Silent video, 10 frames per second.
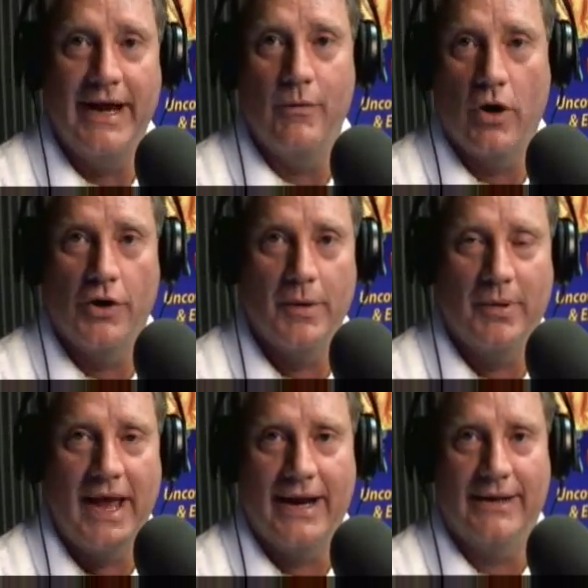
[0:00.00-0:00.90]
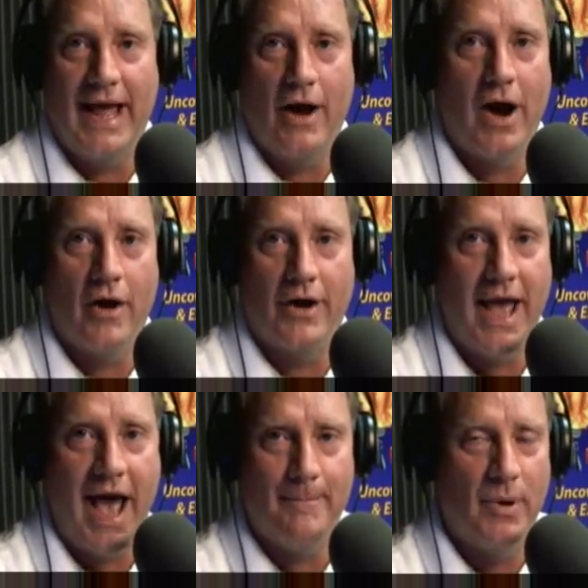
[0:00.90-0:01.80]
anywhere on the planet in an hour, hour
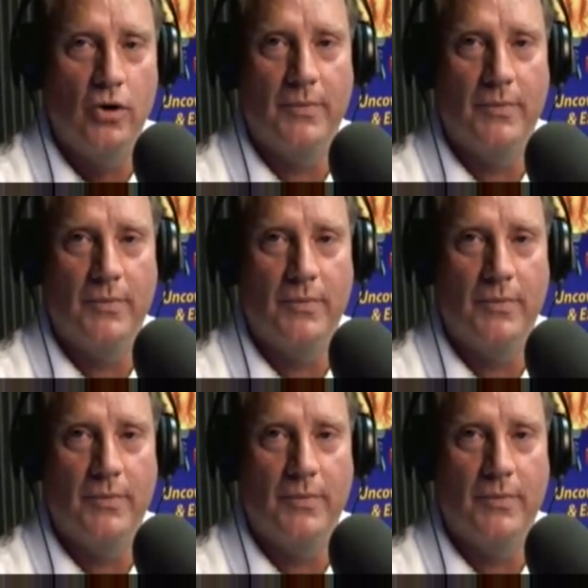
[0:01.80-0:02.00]
and a half.